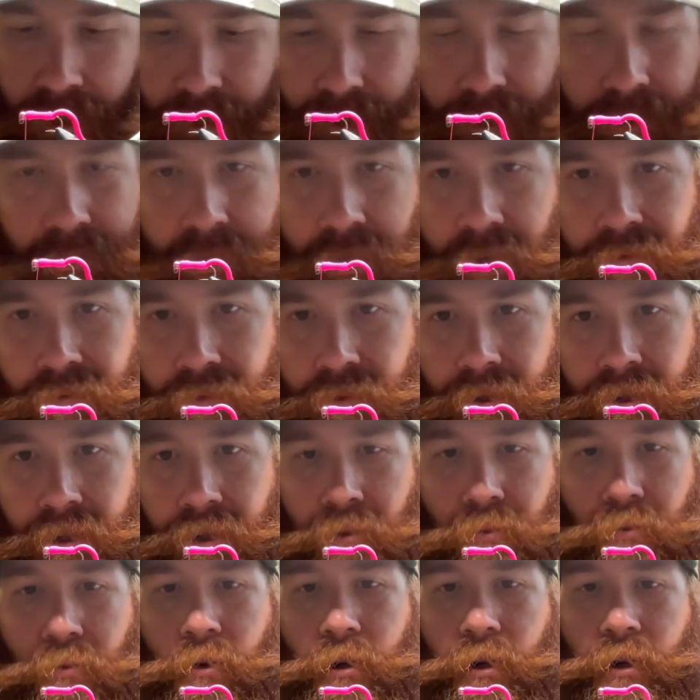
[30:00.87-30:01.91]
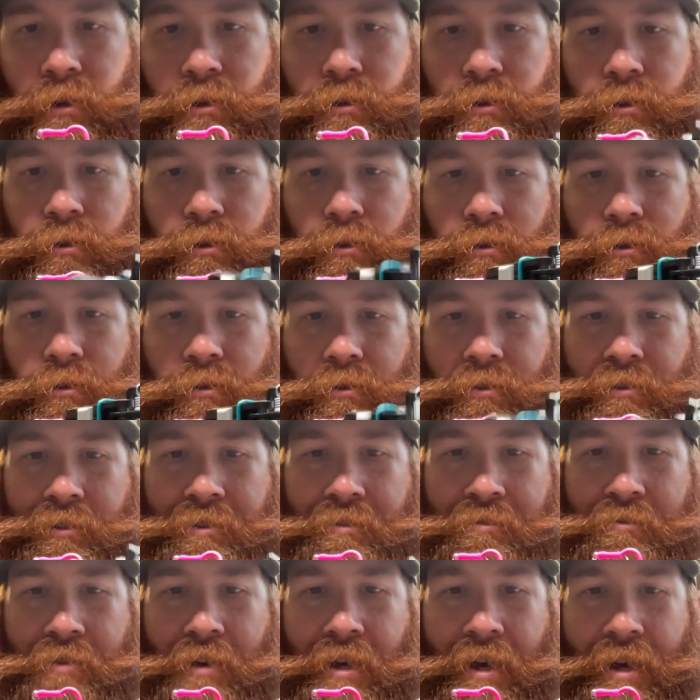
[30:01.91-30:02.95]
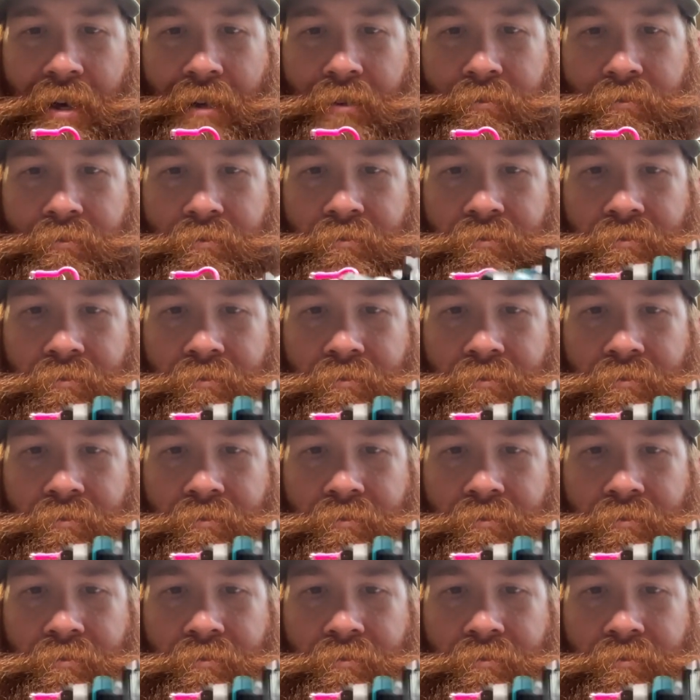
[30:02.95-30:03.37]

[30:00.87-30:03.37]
you definitely don't want it to do that.